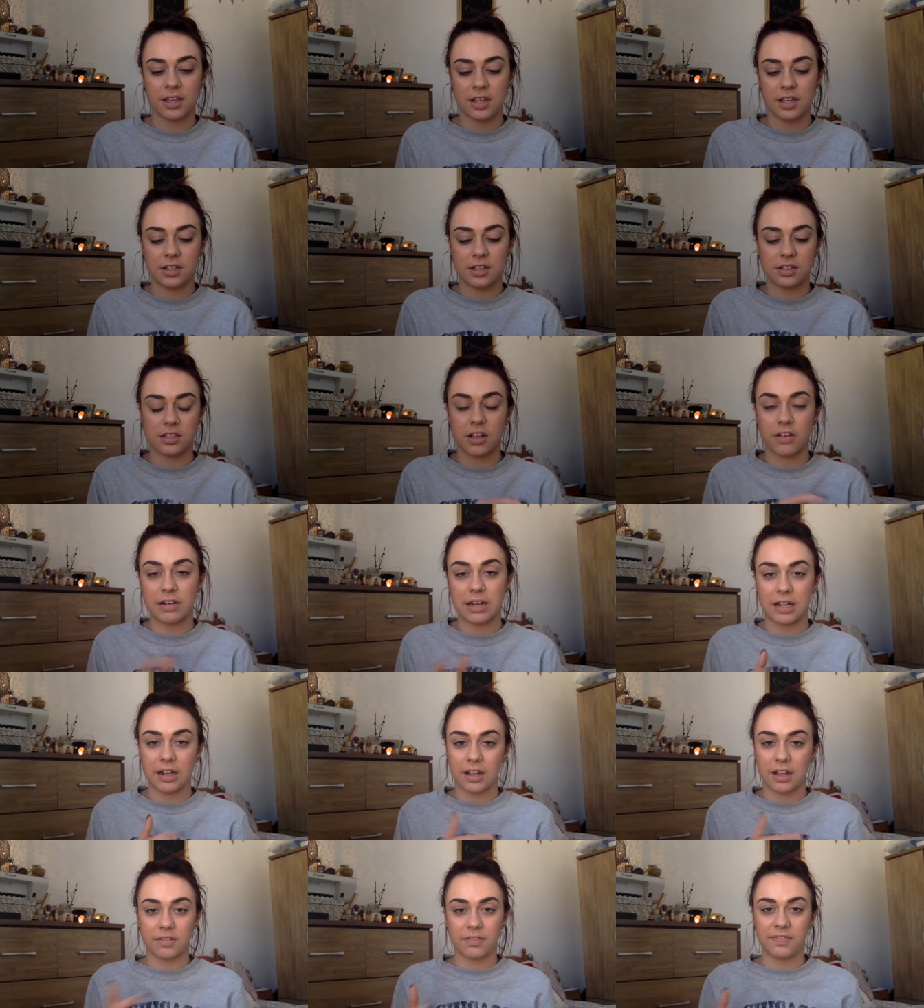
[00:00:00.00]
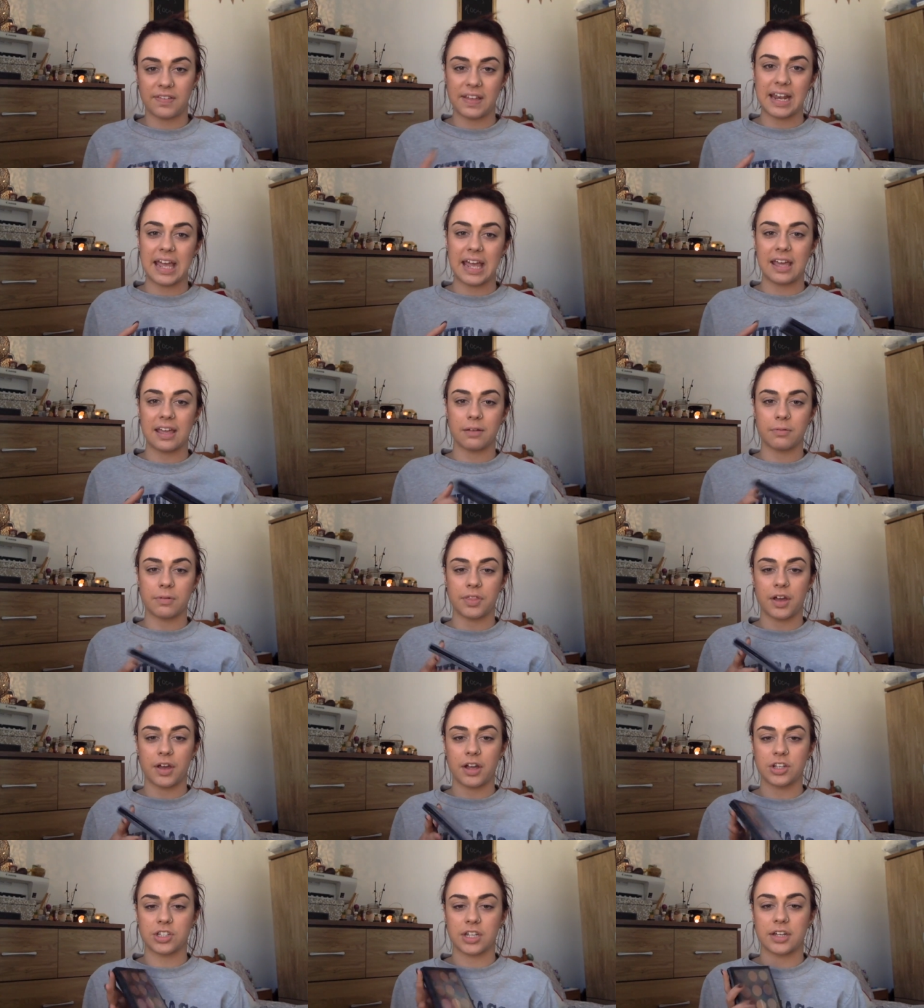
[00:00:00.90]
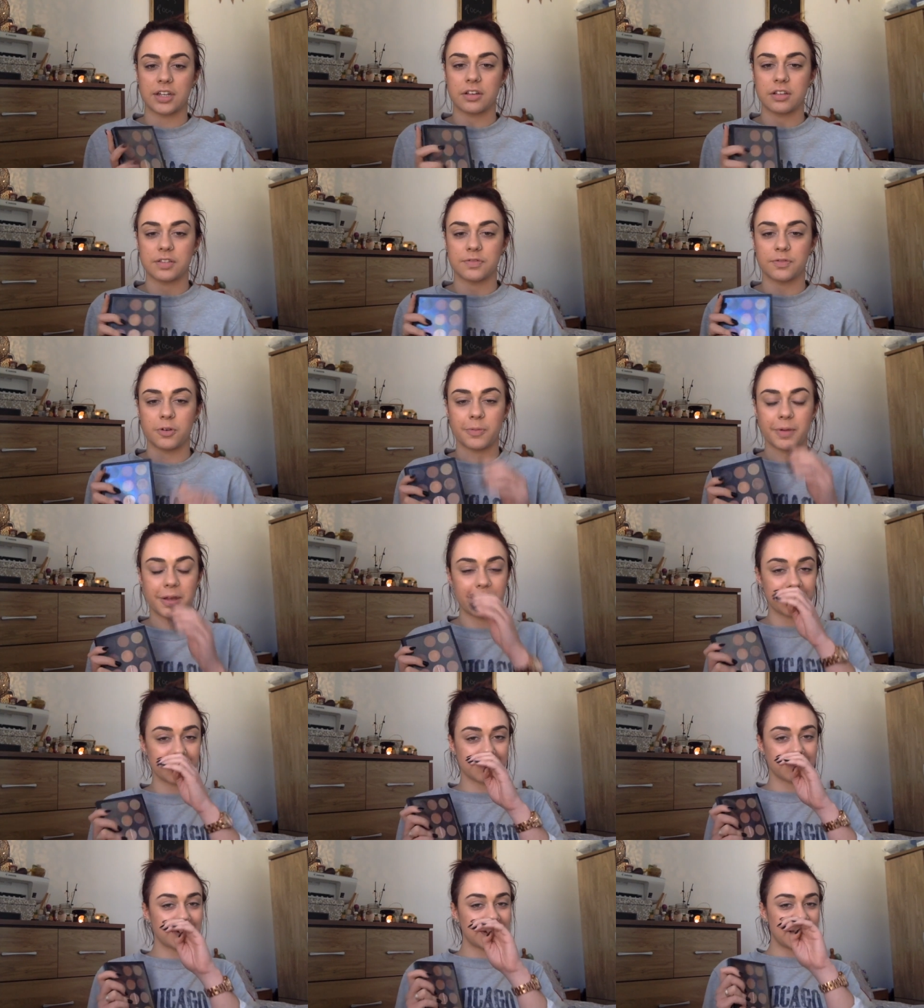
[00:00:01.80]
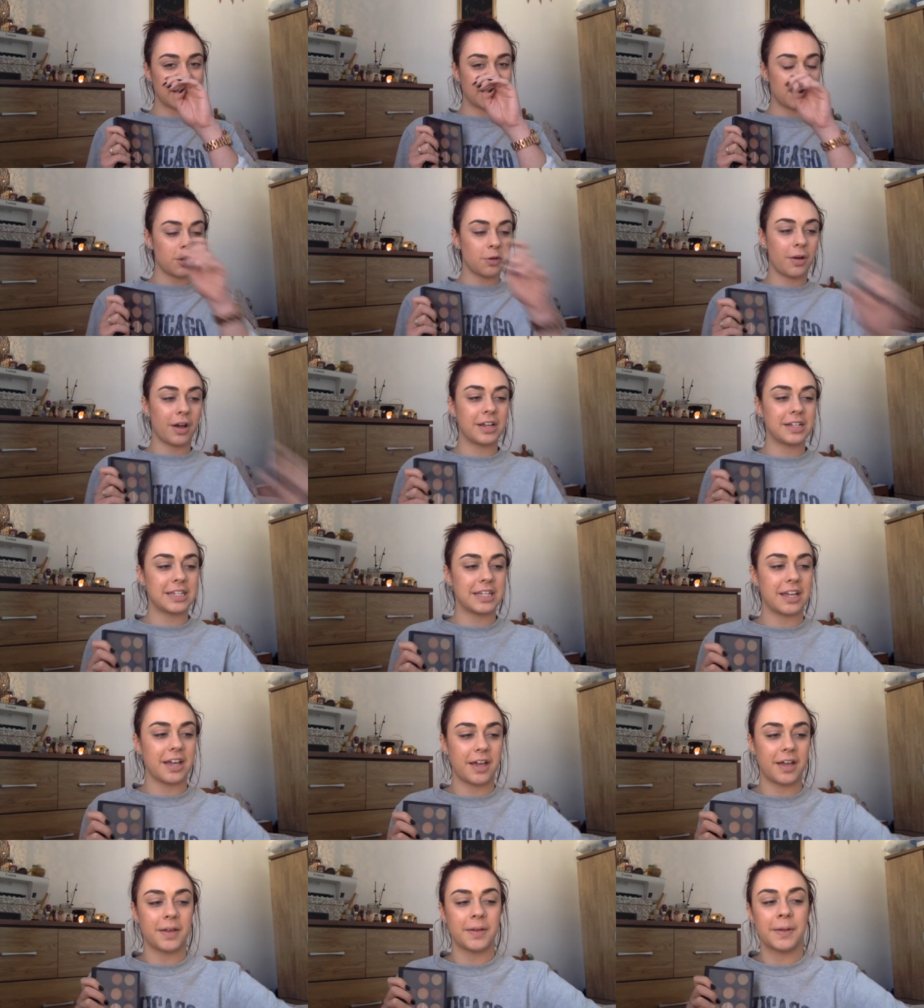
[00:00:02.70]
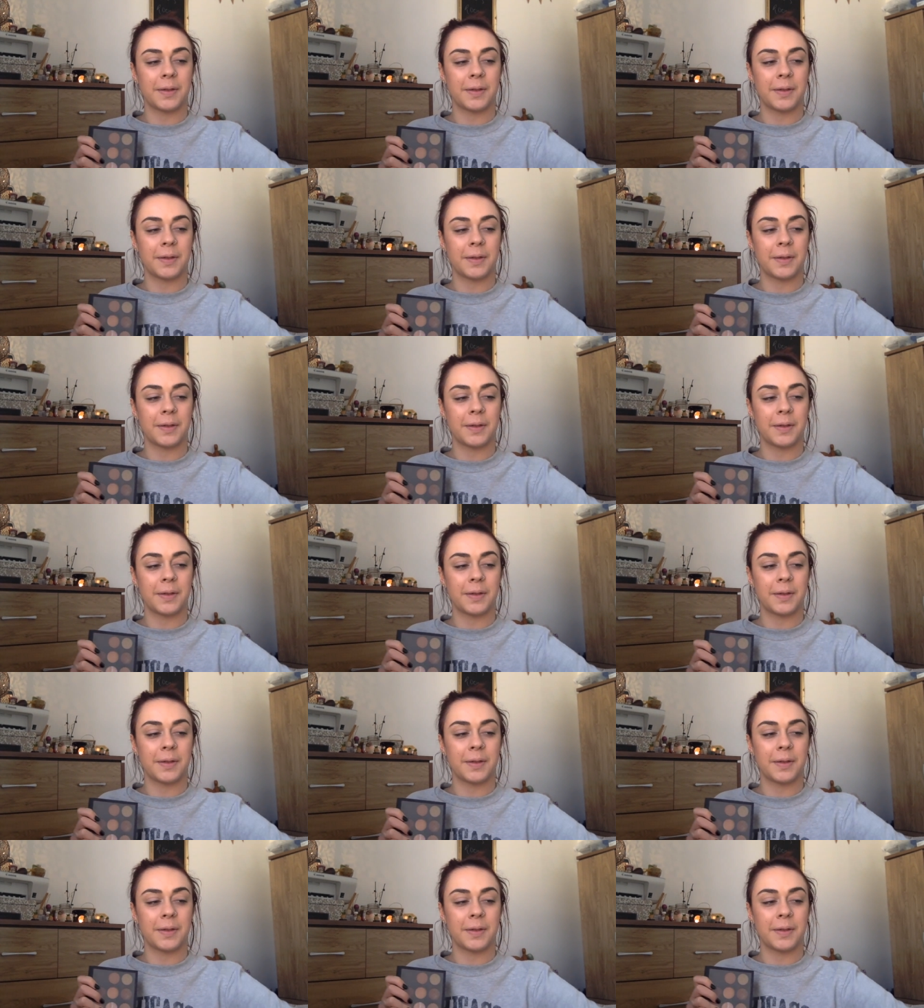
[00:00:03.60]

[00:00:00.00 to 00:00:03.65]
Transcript: slowly like fill it with eyeshadows for me, and it was a really cute idea.